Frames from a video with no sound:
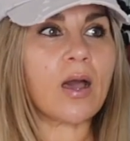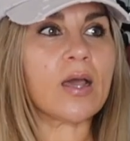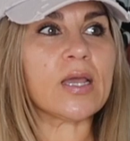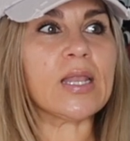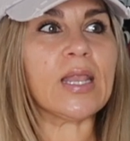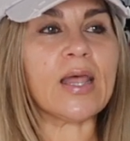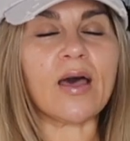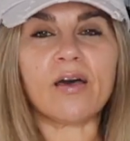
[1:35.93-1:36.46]

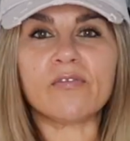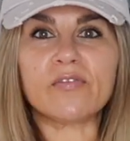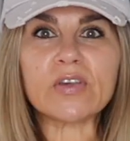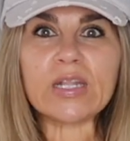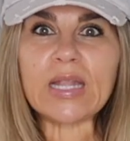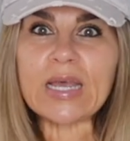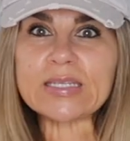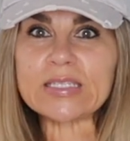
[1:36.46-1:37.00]
I love
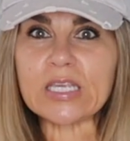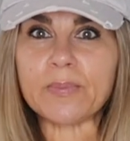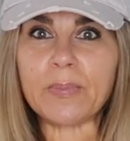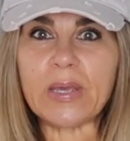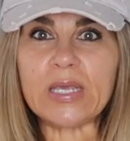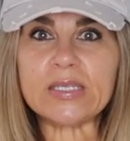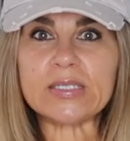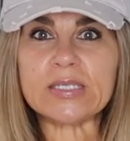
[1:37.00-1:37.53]
classic
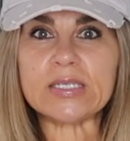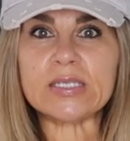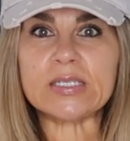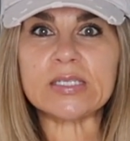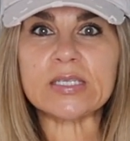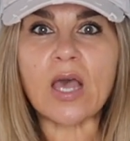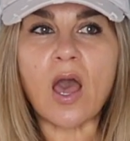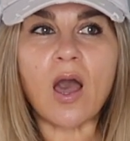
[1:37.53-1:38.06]

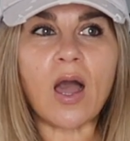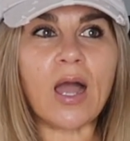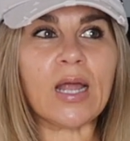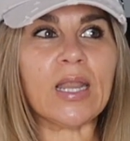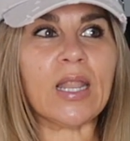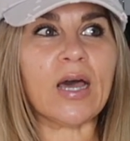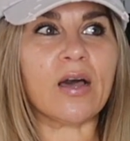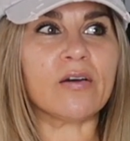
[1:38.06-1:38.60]
pieces.
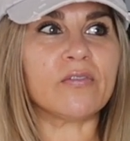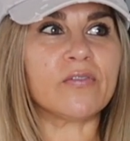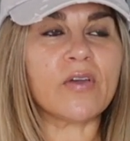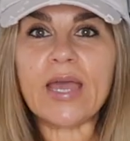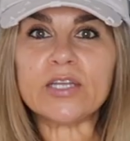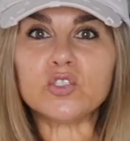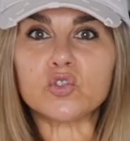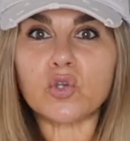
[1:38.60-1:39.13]
I love
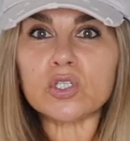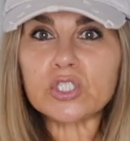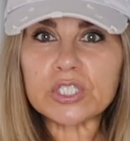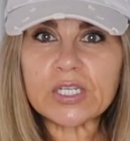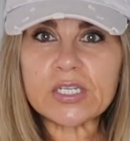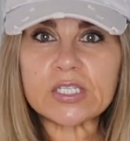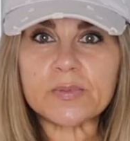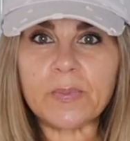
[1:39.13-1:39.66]

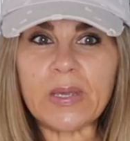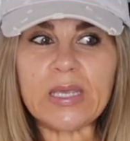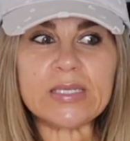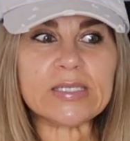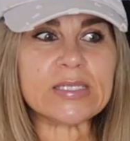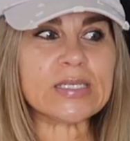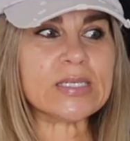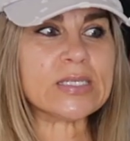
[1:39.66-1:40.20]
androgynous
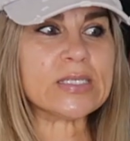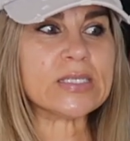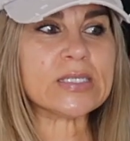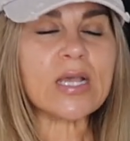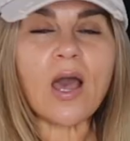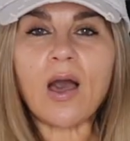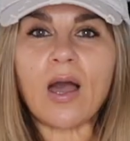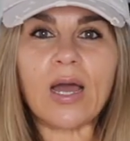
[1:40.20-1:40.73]
pieces.
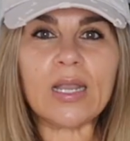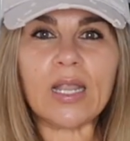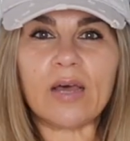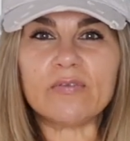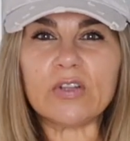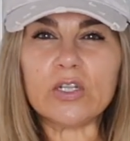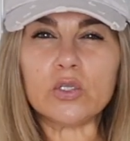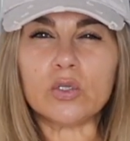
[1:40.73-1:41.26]
I
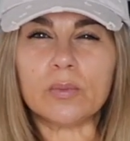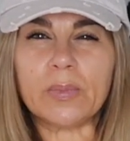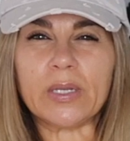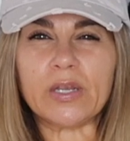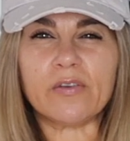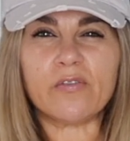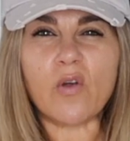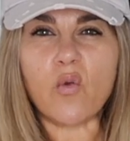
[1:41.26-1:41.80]
love a little
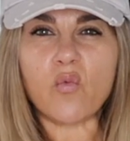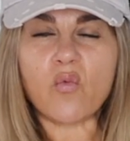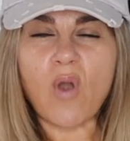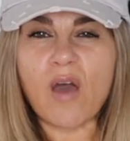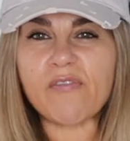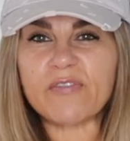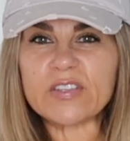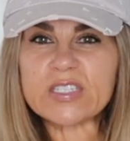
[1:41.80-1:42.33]
bit of
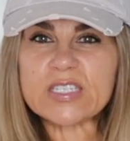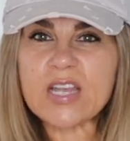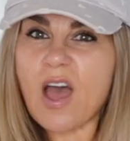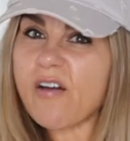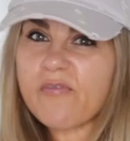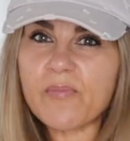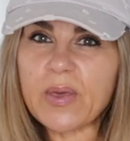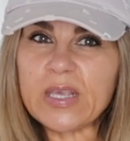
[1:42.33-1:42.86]
rough and
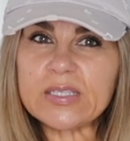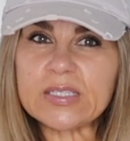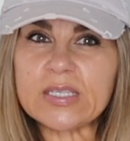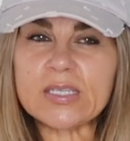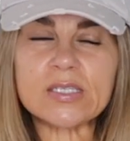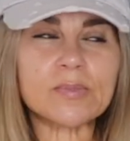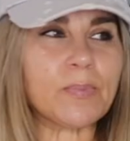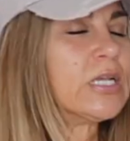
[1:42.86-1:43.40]
tough
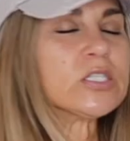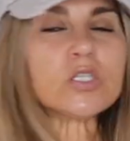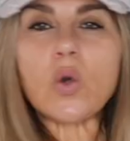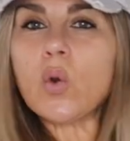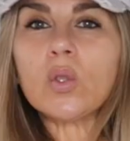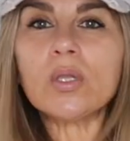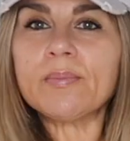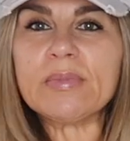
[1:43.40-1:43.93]
pieces. It's
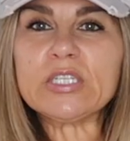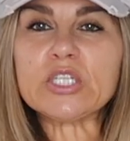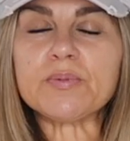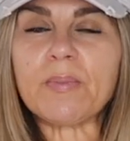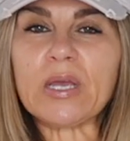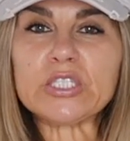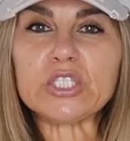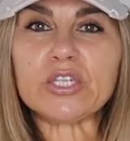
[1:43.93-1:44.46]
all a
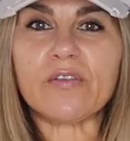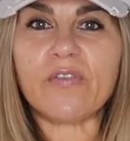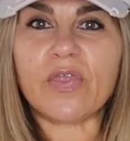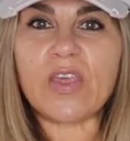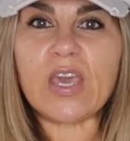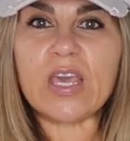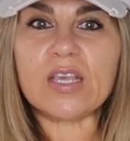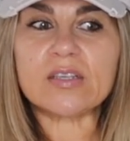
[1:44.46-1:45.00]
mishmash of
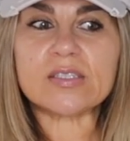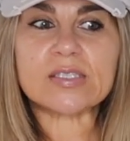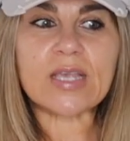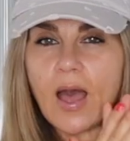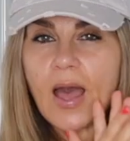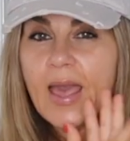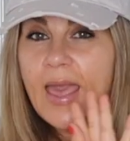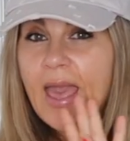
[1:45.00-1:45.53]
things.
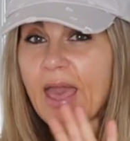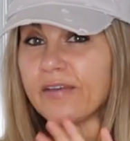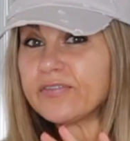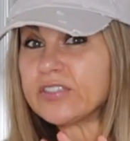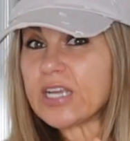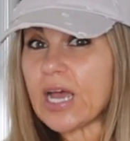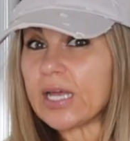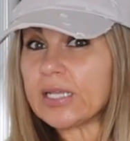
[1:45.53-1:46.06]
I
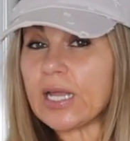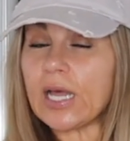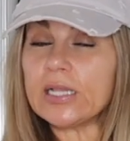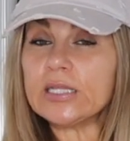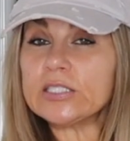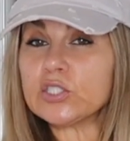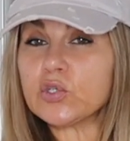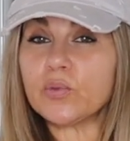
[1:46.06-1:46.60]
have done
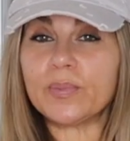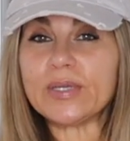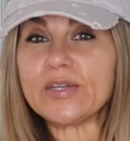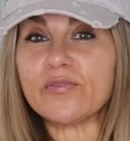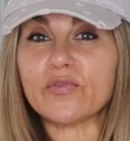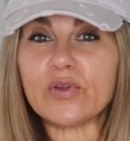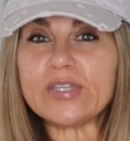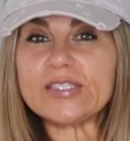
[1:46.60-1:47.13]
a little
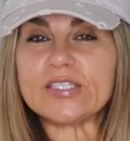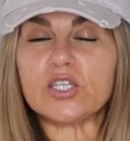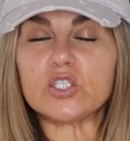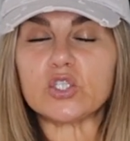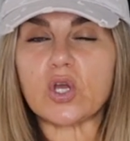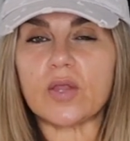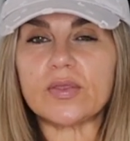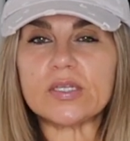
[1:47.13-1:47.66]
bit of
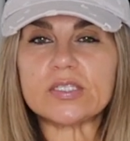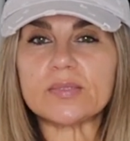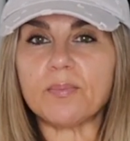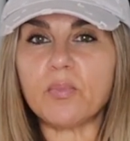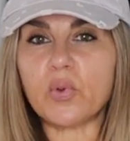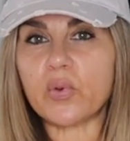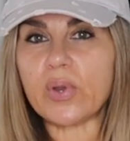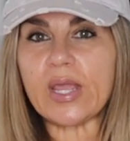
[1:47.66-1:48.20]
research on this
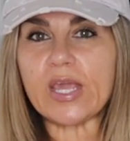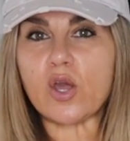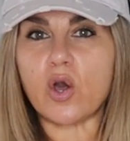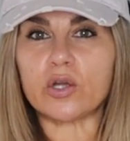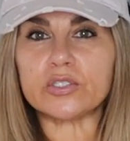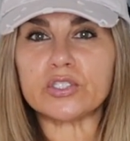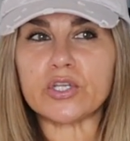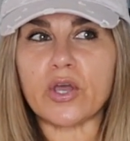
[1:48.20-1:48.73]
Marie
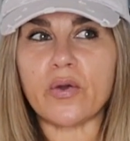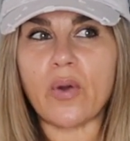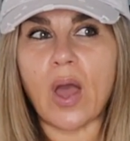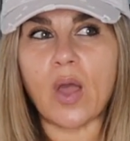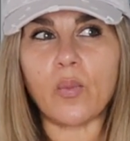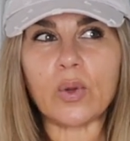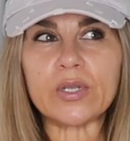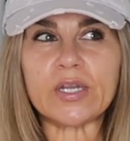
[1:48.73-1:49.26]
Kondo.
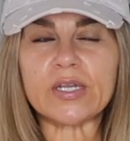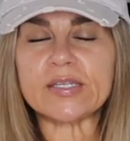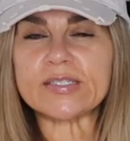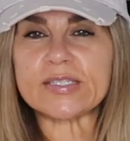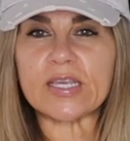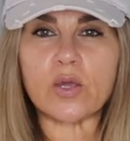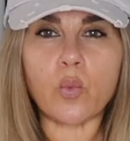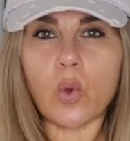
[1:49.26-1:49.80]
I wanted to
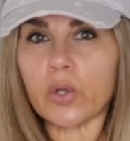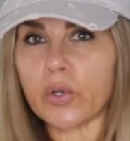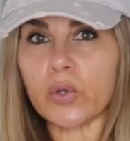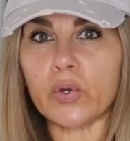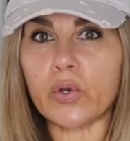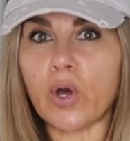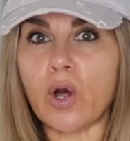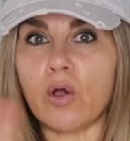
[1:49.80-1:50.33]
see what
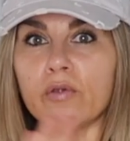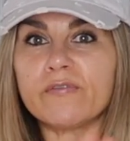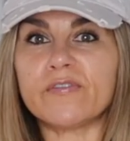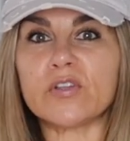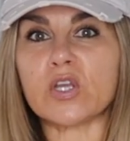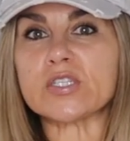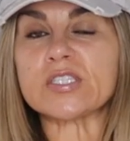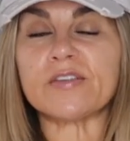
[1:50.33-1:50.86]
her whole
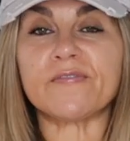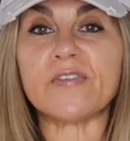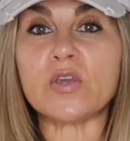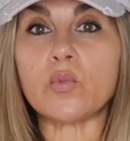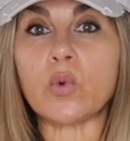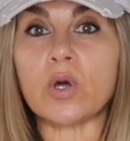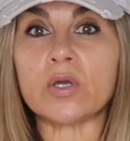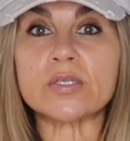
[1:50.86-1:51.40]

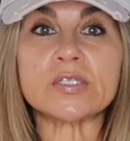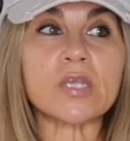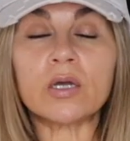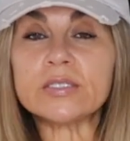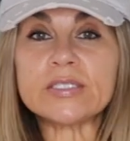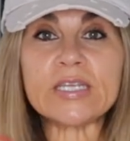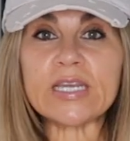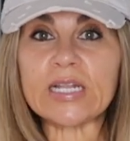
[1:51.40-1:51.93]
philosophy was
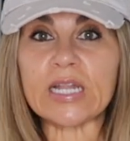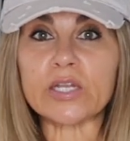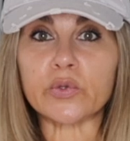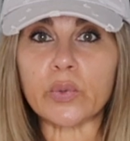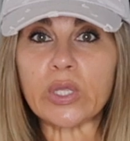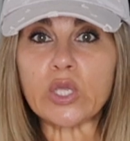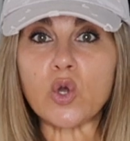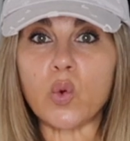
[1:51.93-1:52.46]
on
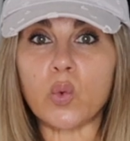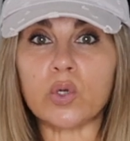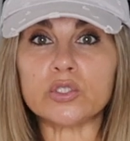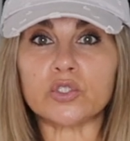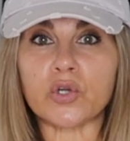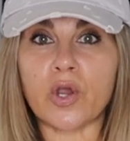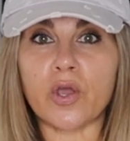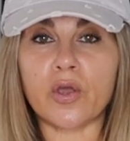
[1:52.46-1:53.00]
decluttering your
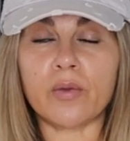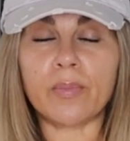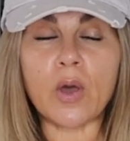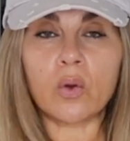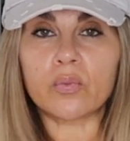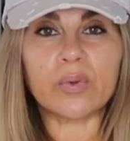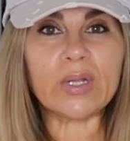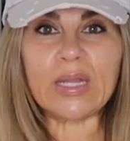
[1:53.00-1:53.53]
wardrobe
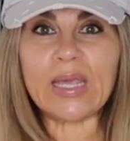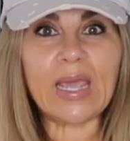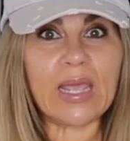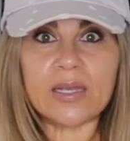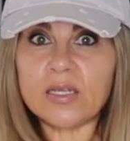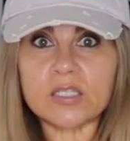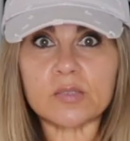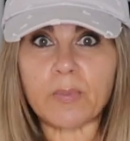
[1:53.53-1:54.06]
or really
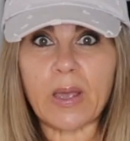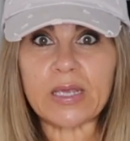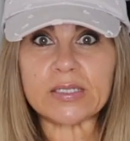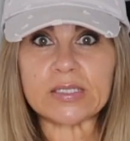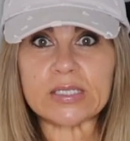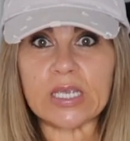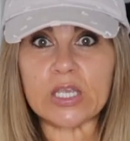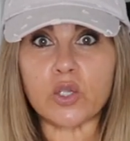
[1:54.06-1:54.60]
any
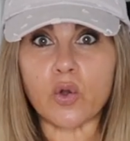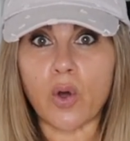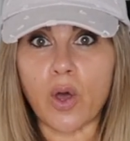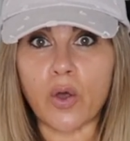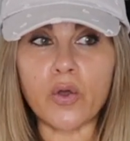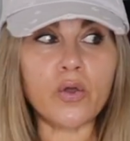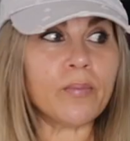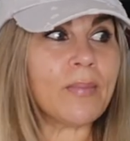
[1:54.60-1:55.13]
space in your
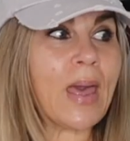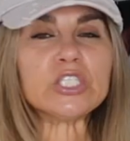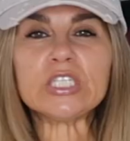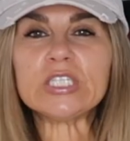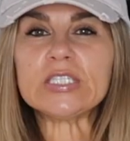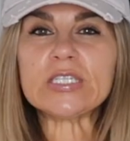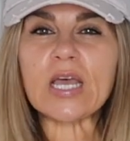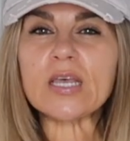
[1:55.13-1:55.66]
home.
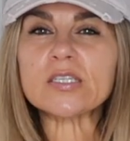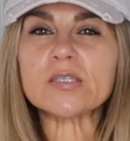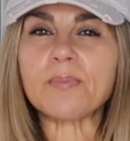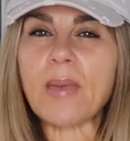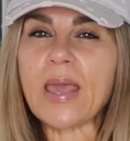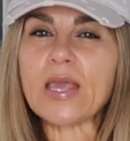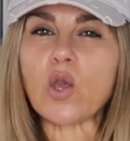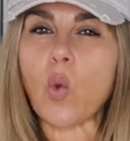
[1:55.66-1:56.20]
She does
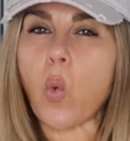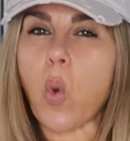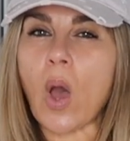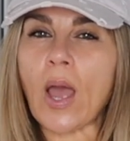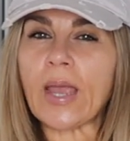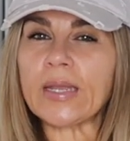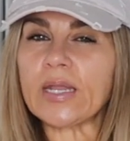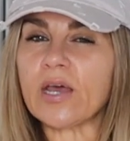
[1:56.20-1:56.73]
make
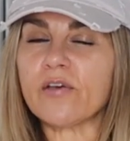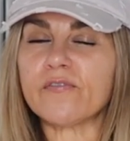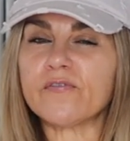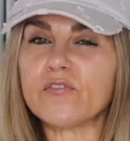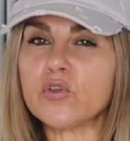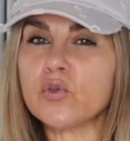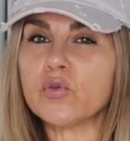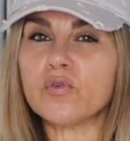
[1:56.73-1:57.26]
quite a
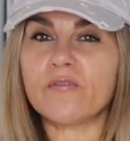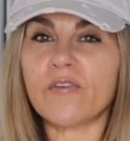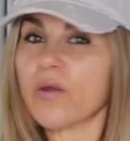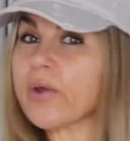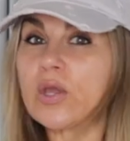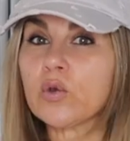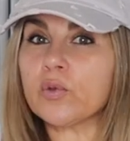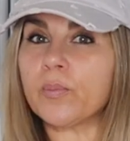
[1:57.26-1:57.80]
few
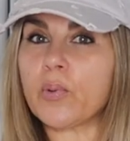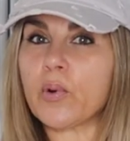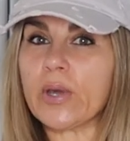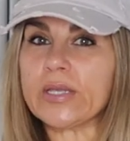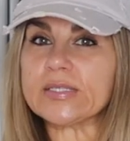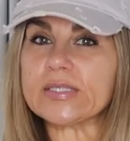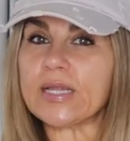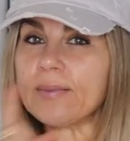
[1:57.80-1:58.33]
very good points.
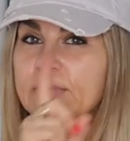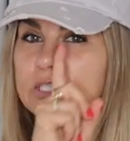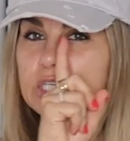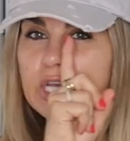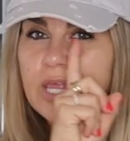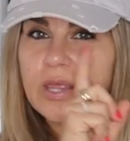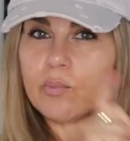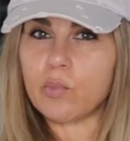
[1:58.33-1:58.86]
Let me
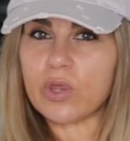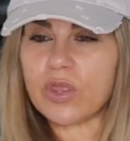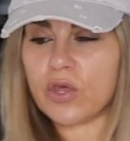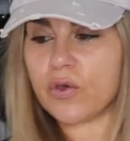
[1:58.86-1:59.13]
share them with